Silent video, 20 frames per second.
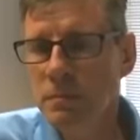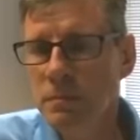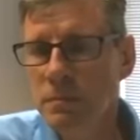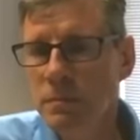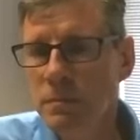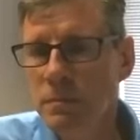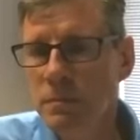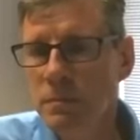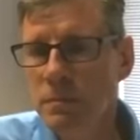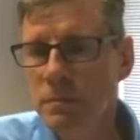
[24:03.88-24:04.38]

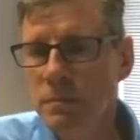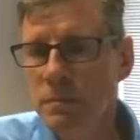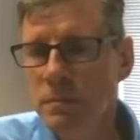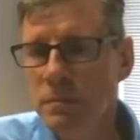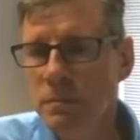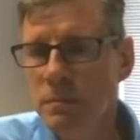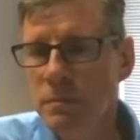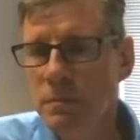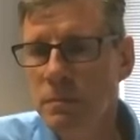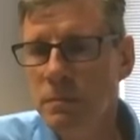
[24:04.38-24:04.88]

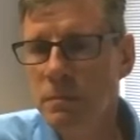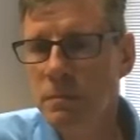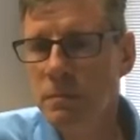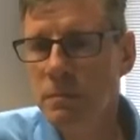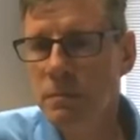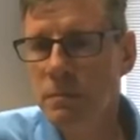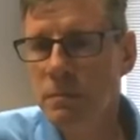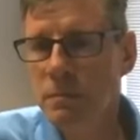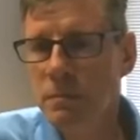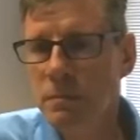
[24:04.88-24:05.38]

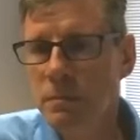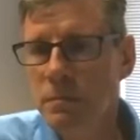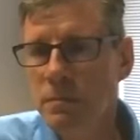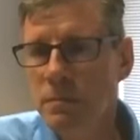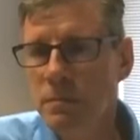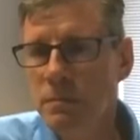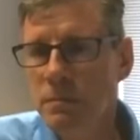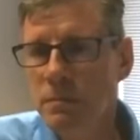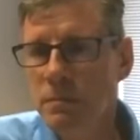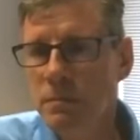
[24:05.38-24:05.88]

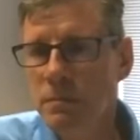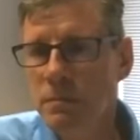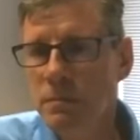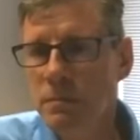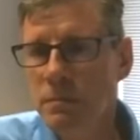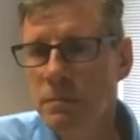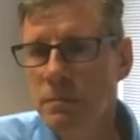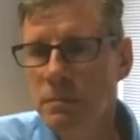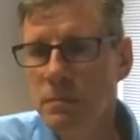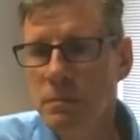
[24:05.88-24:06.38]

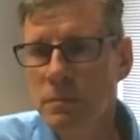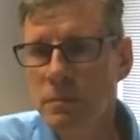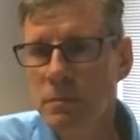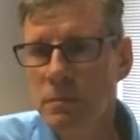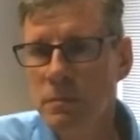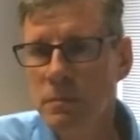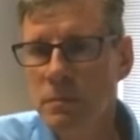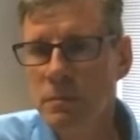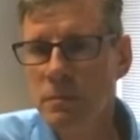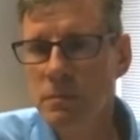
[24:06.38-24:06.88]

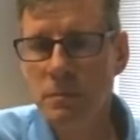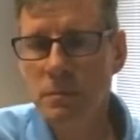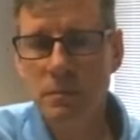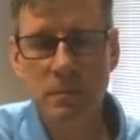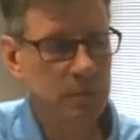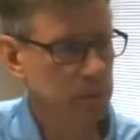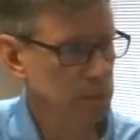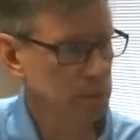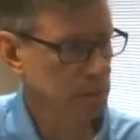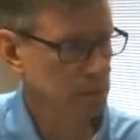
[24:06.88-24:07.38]

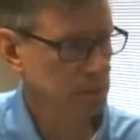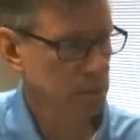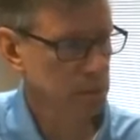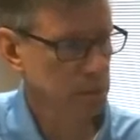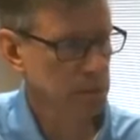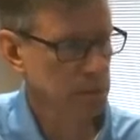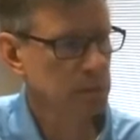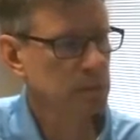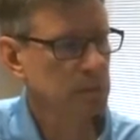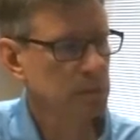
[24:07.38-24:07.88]

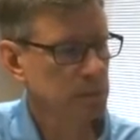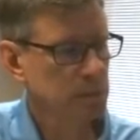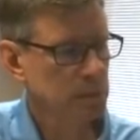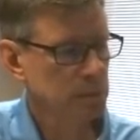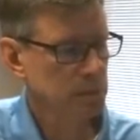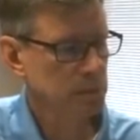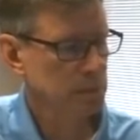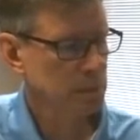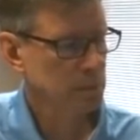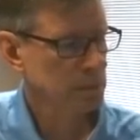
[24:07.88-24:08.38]

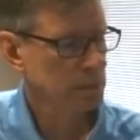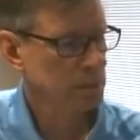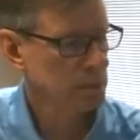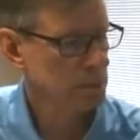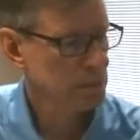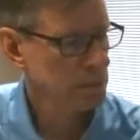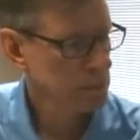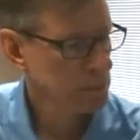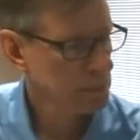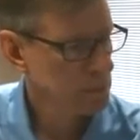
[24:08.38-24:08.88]

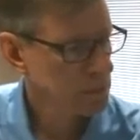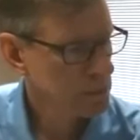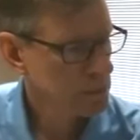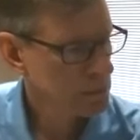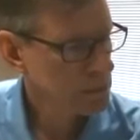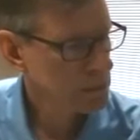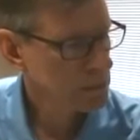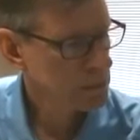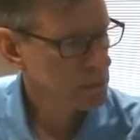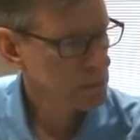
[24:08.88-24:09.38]

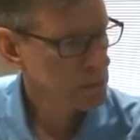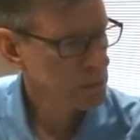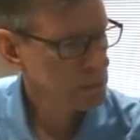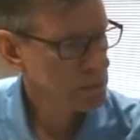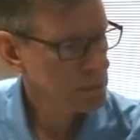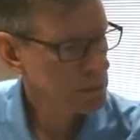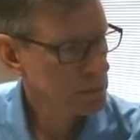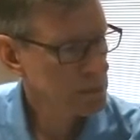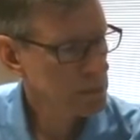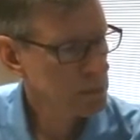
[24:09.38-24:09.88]

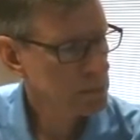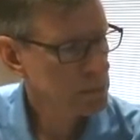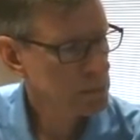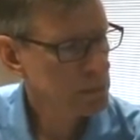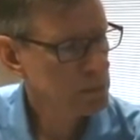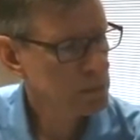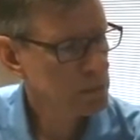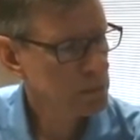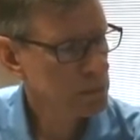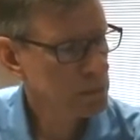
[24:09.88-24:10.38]

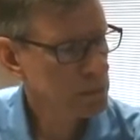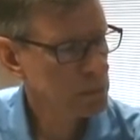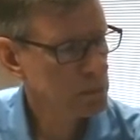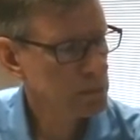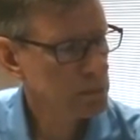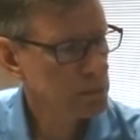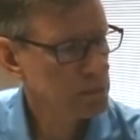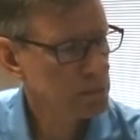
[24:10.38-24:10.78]
The person shown says nothing.